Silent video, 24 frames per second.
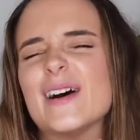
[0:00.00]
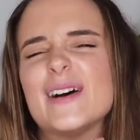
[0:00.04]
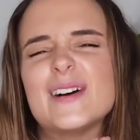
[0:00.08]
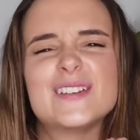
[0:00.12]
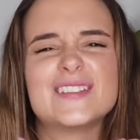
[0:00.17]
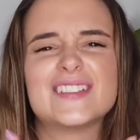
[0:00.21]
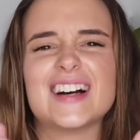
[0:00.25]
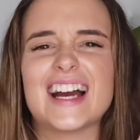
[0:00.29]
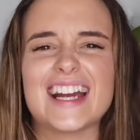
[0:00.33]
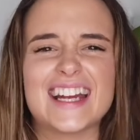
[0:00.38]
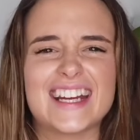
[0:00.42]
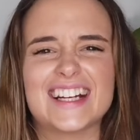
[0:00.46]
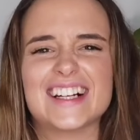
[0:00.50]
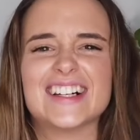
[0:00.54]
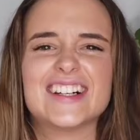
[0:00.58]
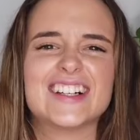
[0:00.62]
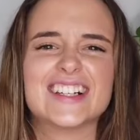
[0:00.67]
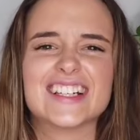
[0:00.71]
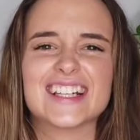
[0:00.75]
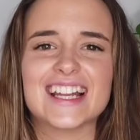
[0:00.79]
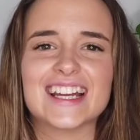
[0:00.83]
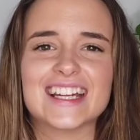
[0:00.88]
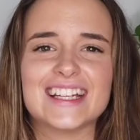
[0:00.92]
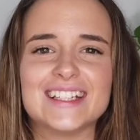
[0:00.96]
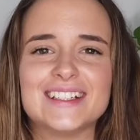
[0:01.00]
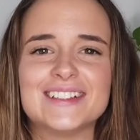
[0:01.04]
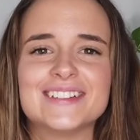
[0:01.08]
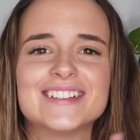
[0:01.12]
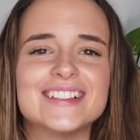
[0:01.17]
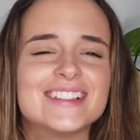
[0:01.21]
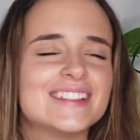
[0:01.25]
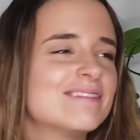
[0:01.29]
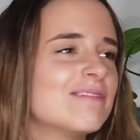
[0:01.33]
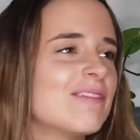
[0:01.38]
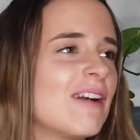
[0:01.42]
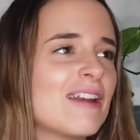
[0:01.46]
oh my God, like, you
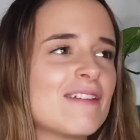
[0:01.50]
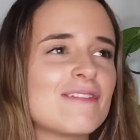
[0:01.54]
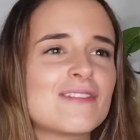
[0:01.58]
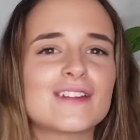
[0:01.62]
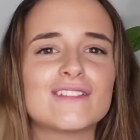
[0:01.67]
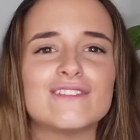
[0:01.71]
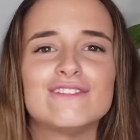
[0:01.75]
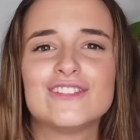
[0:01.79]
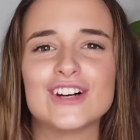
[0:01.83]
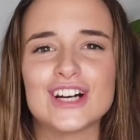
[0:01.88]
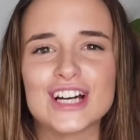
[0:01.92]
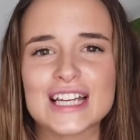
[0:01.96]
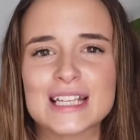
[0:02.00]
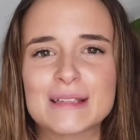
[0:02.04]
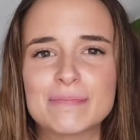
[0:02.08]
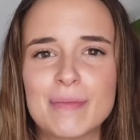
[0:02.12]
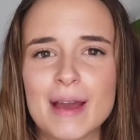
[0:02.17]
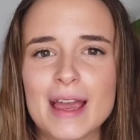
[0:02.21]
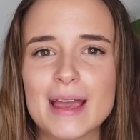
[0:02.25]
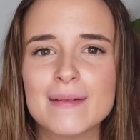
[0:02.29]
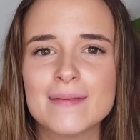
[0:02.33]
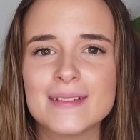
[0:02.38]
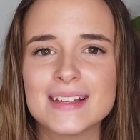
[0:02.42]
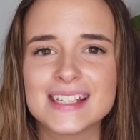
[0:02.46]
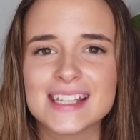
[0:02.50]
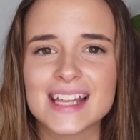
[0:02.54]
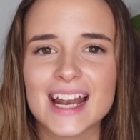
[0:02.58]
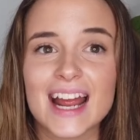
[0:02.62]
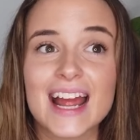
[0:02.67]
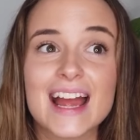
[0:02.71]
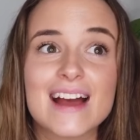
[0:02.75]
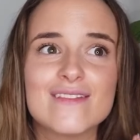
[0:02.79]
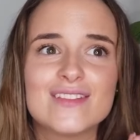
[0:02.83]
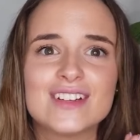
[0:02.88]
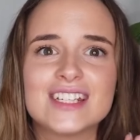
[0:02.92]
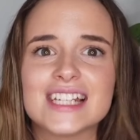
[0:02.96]
were one of the first babies that
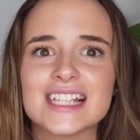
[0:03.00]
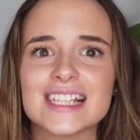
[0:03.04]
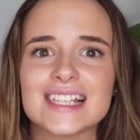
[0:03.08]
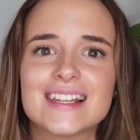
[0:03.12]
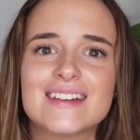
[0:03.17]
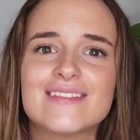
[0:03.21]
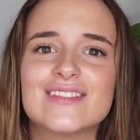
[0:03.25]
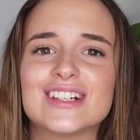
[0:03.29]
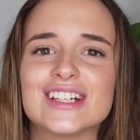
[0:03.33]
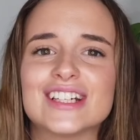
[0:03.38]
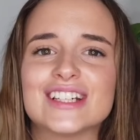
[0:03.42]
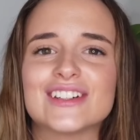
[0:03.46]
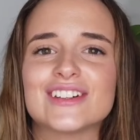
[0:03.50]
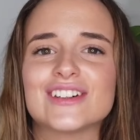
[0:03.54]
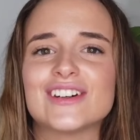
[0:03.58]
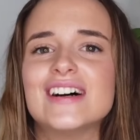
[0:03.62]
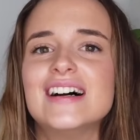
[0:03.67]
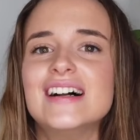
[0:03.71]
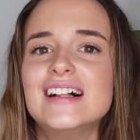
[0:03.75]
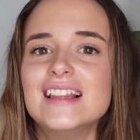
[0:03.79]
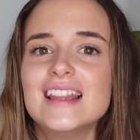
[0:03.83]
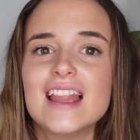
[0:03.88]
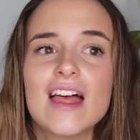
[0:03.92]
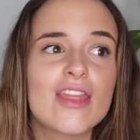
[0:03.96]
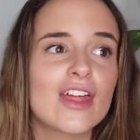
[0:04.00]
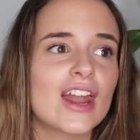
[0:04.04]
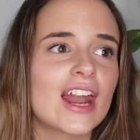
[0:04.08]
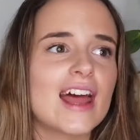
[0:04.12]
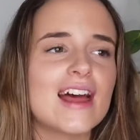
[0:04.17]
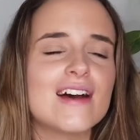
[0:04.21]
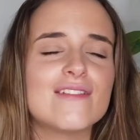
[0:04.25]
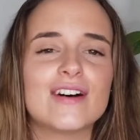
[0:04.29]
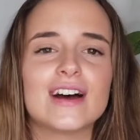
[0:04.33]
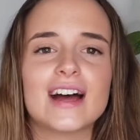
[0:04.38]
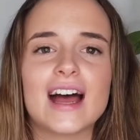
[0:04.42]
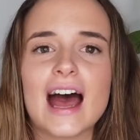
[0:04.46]
I ever delivered or that
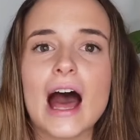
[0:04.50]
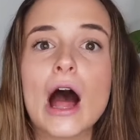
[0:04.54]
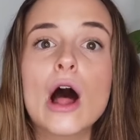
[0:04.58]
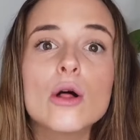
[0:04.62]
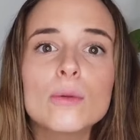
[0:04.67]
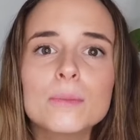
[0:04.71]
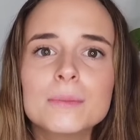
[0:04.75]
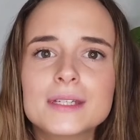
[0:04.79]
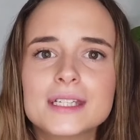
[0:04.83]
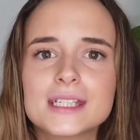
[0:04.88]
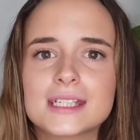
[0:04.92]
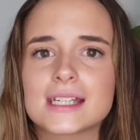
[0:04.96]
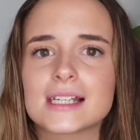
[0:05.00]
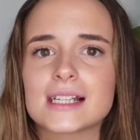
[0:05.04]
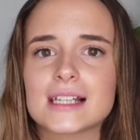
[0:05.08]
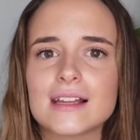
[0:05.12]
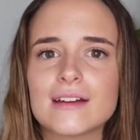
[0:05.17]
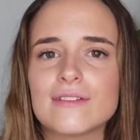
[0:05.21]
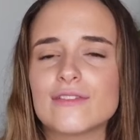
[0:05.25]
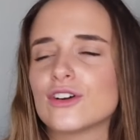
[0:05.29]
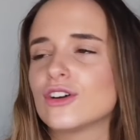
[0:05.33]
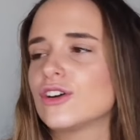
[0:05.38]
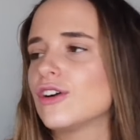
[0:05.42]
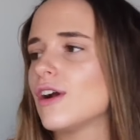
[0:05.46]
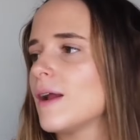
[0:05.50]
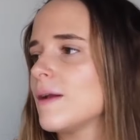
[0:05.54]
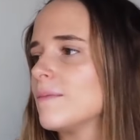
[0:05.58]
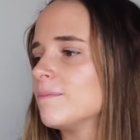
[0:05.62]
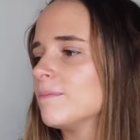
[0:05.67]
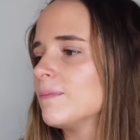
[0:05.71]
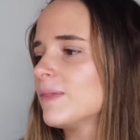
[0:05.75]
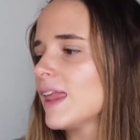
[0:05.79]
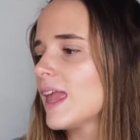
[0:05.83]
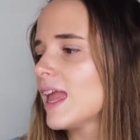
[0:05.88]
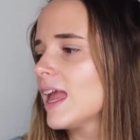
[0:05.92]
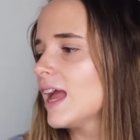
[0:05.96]
I ever helped deliver. And,